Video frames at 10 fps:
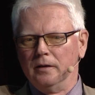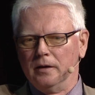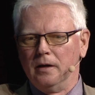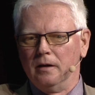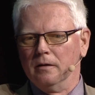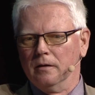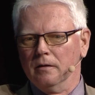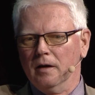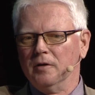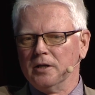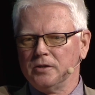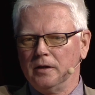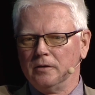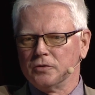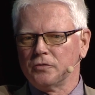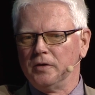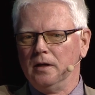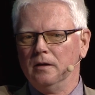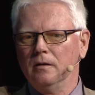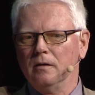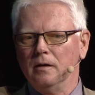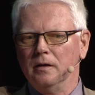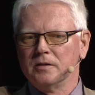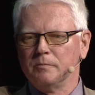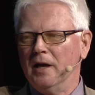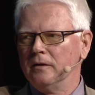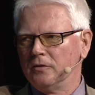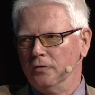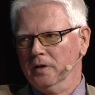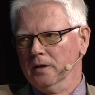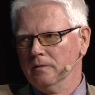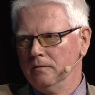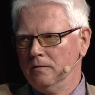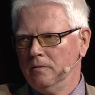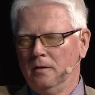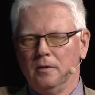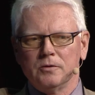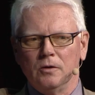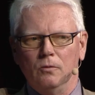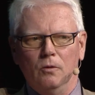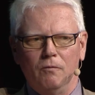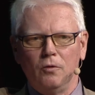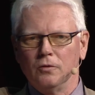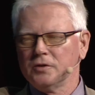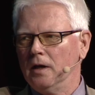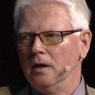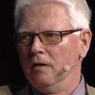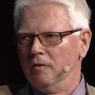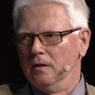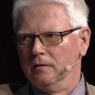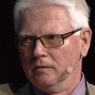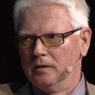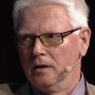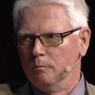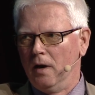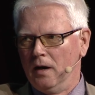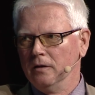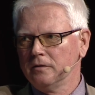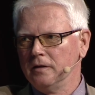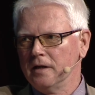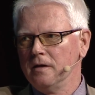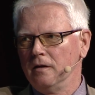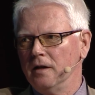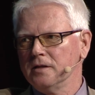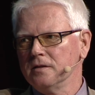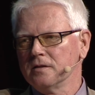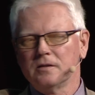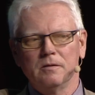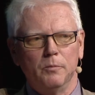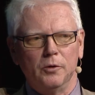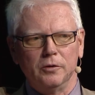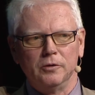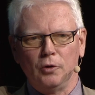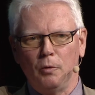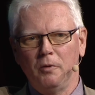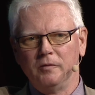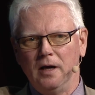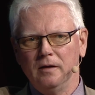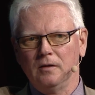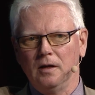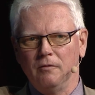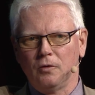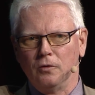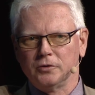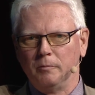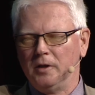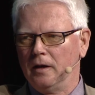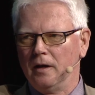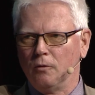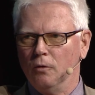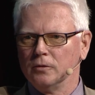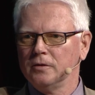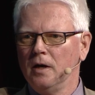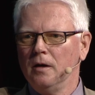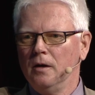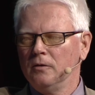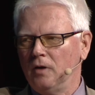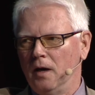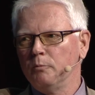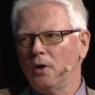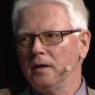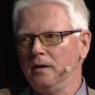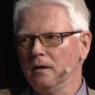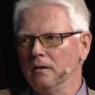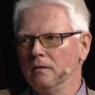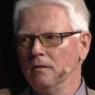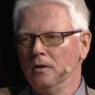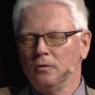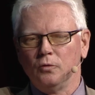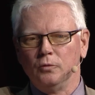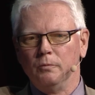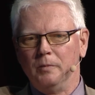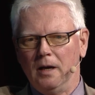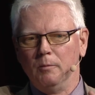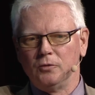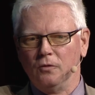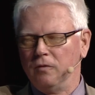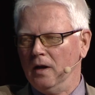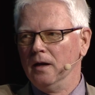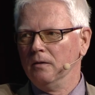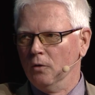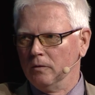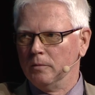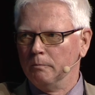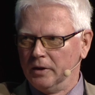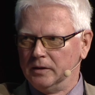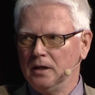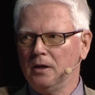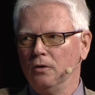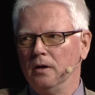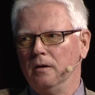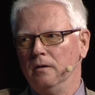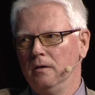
the aviation industry, it is mandatory. So, of course, they have their pilot license, but on top of that, they have something they call typewriting. To be able to fly one particular